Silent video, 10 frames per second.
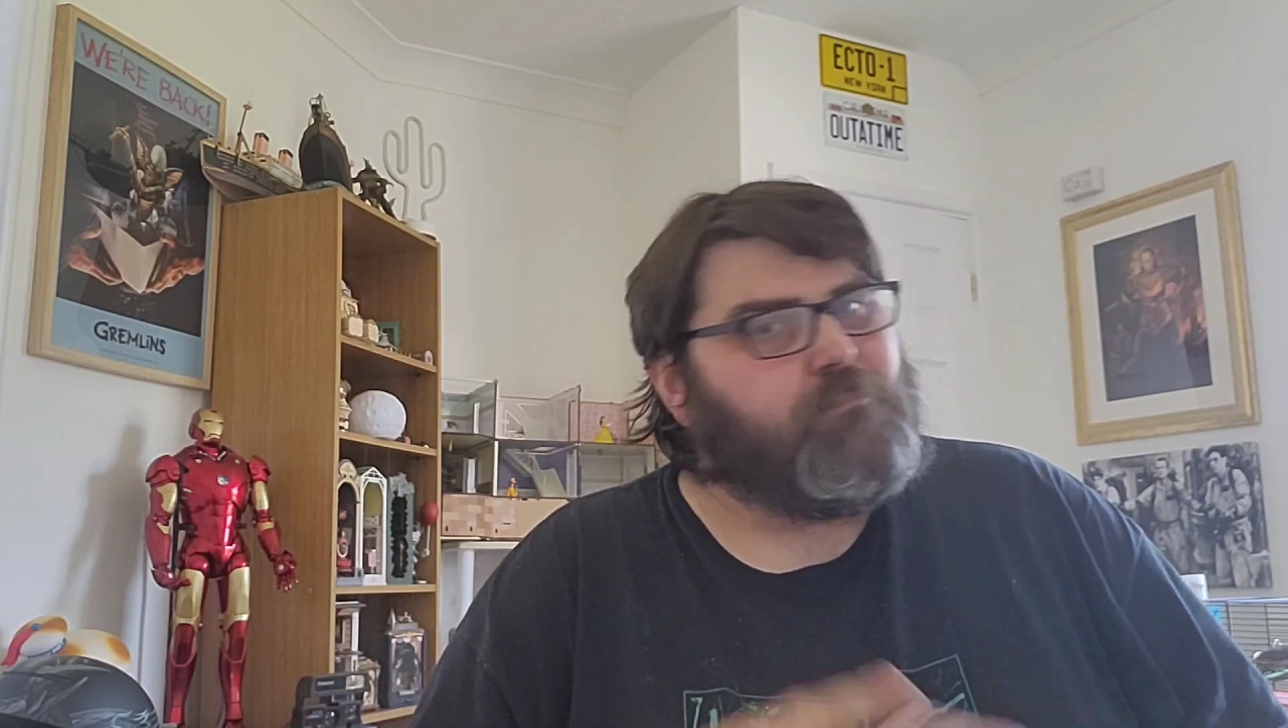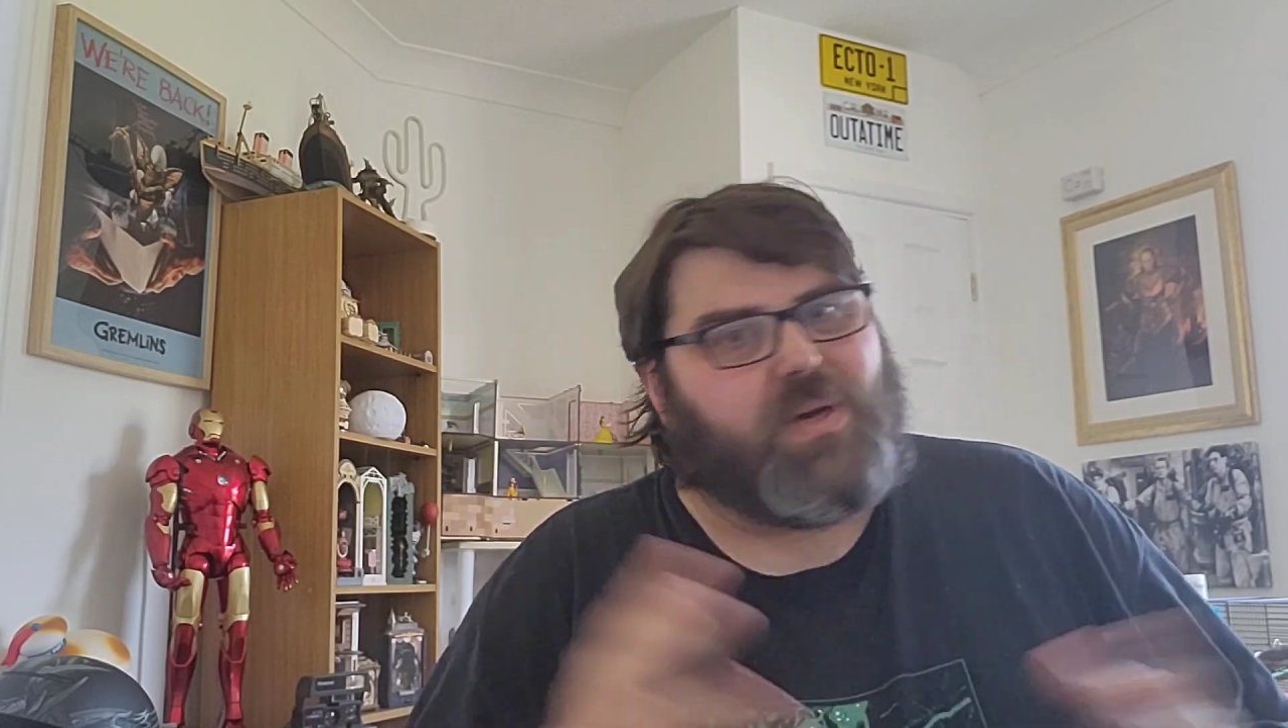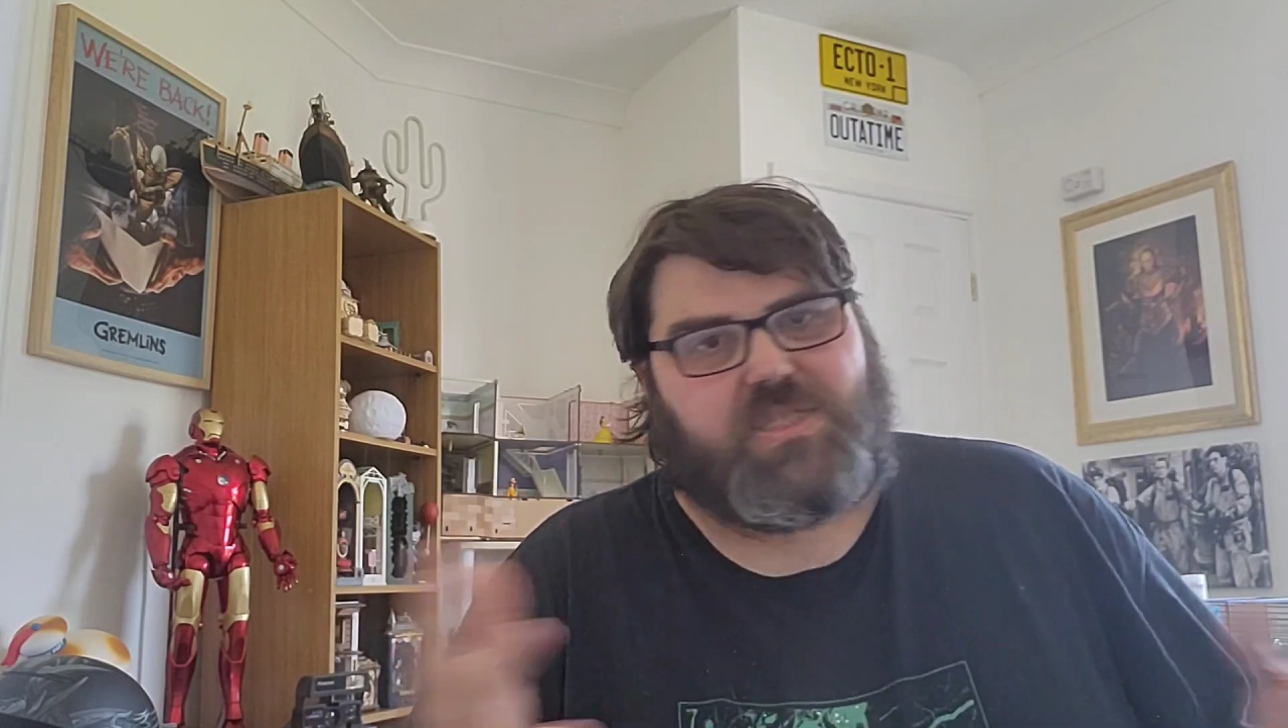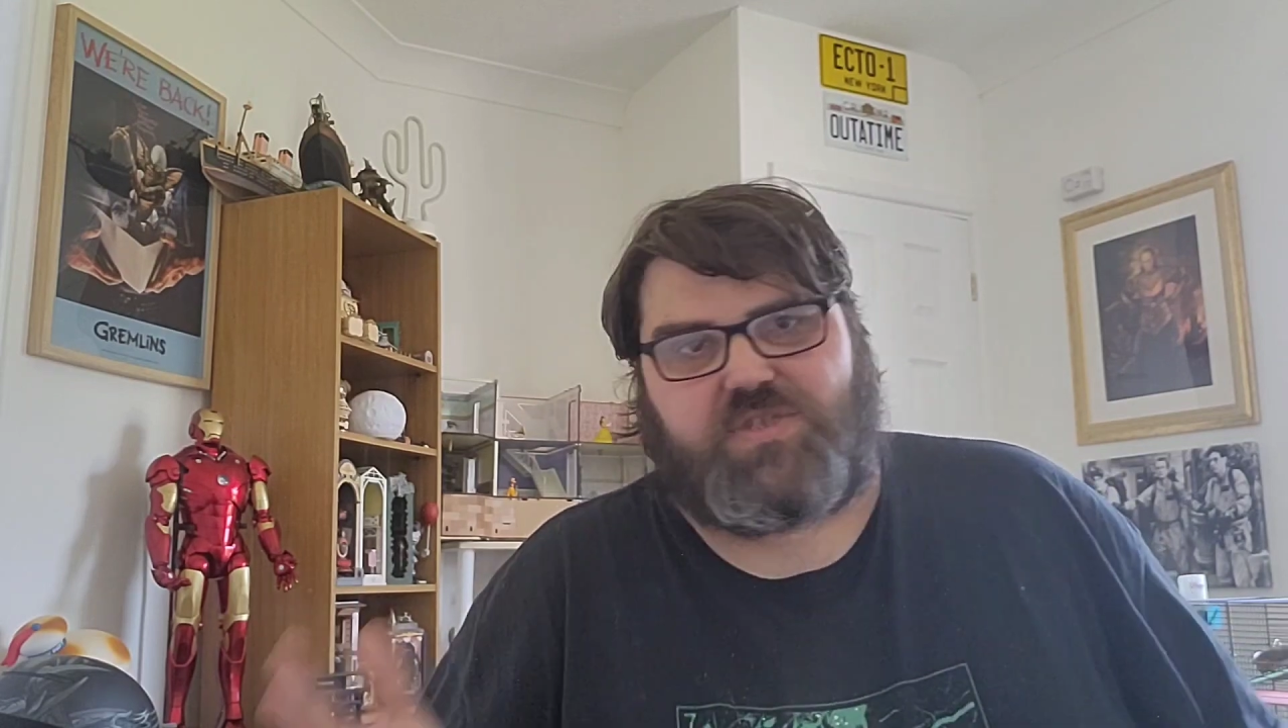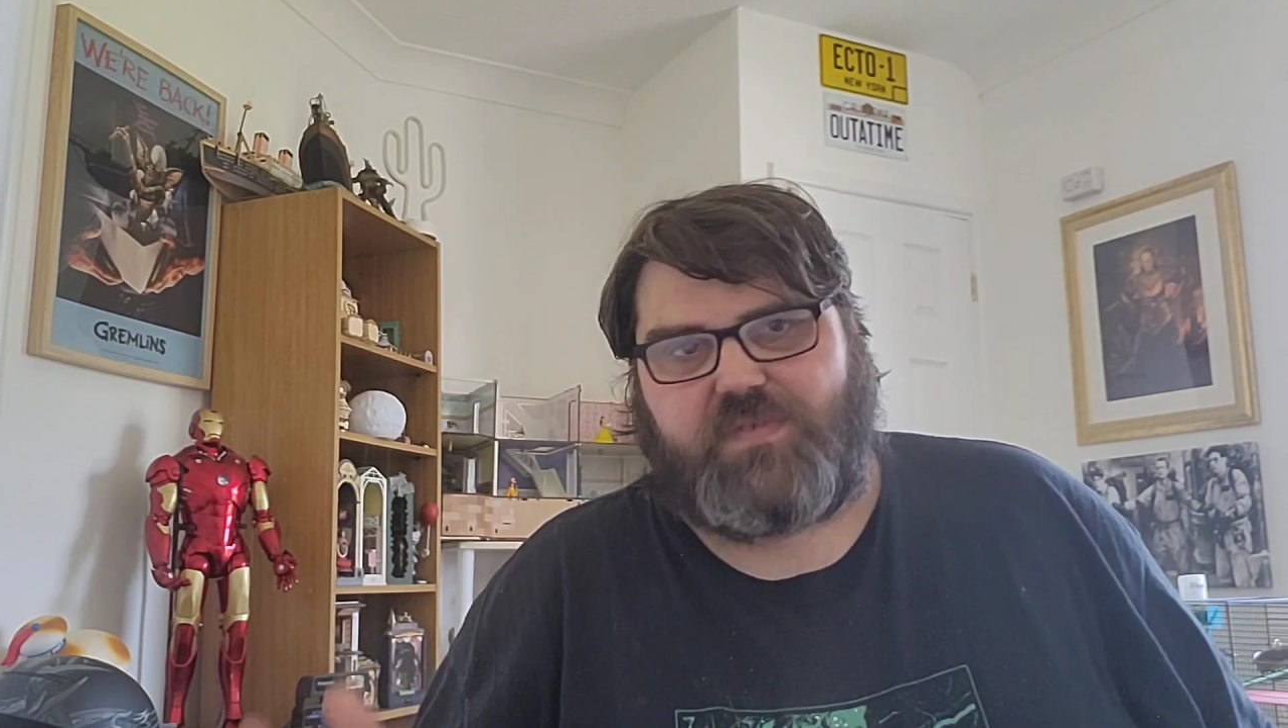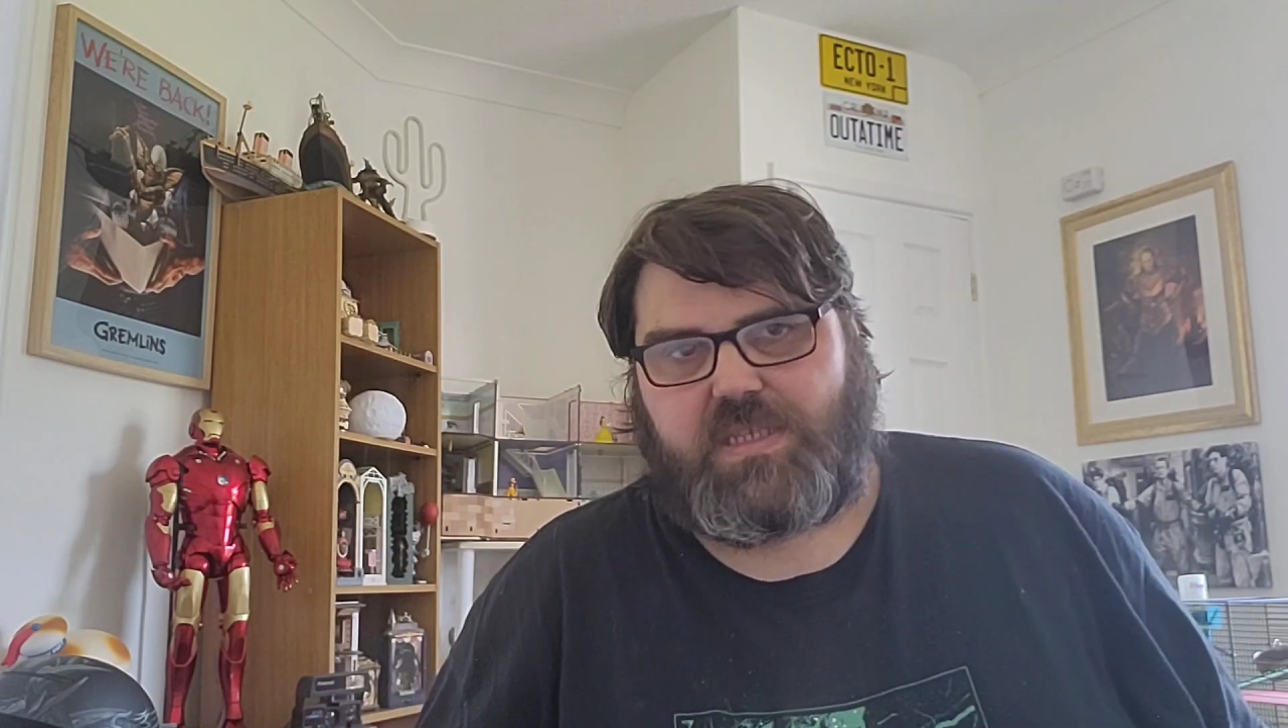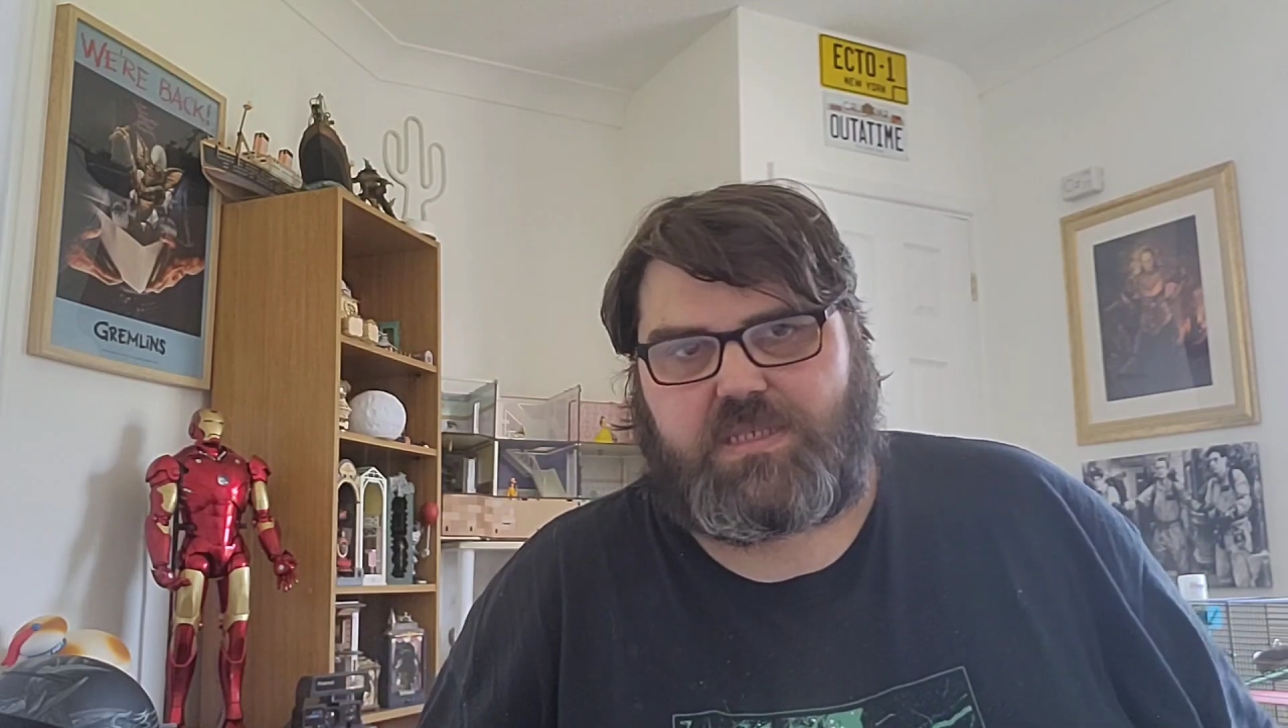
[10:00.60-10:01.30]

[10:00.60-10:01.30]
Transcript: bunch of other